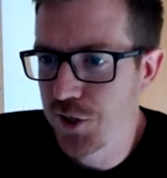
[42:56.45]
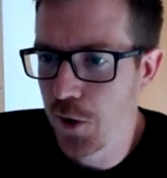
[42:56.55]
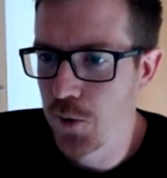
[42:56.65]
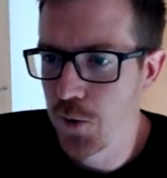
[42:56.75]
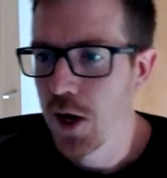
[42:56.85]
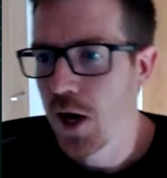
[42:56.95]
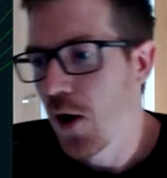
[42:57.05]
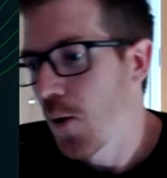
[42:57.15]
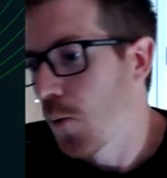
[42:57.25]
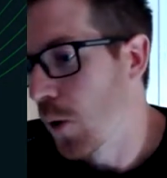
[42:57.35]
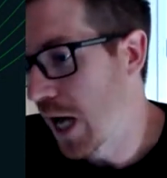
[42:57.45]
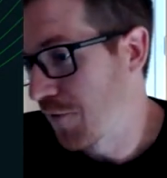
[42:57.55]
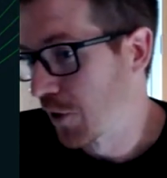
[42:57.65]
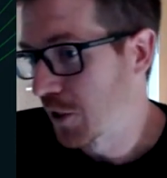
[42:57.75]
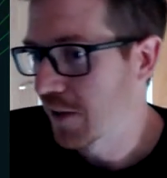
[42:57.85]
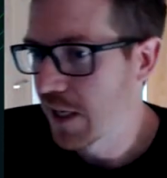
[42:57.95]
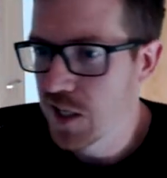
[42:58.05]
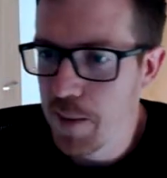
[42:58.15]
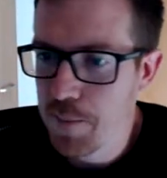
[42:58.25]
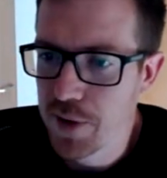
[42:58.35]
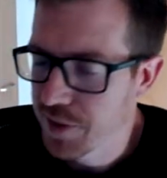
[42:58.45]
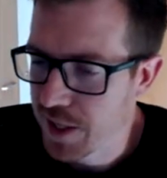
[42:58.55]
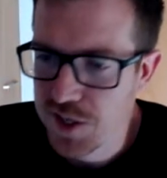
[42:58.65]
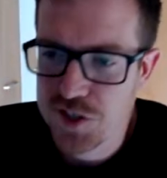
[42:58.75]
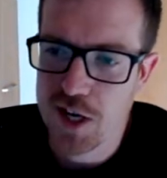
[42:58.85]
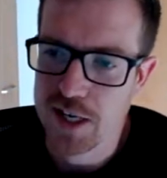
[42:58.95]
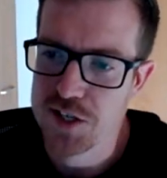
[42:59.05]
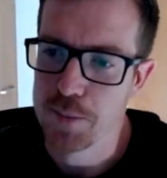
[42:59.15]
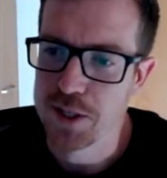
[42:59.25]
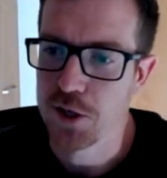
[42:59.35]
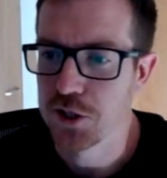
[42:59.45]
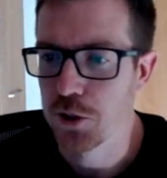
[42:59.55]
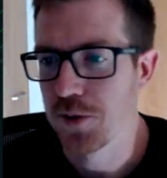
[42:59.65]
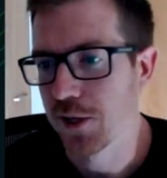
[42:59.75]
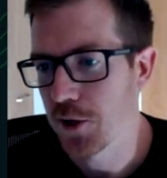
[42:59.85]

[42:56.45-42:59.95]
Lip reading: So we haven't looked at this yet, but this is certainly something you could do with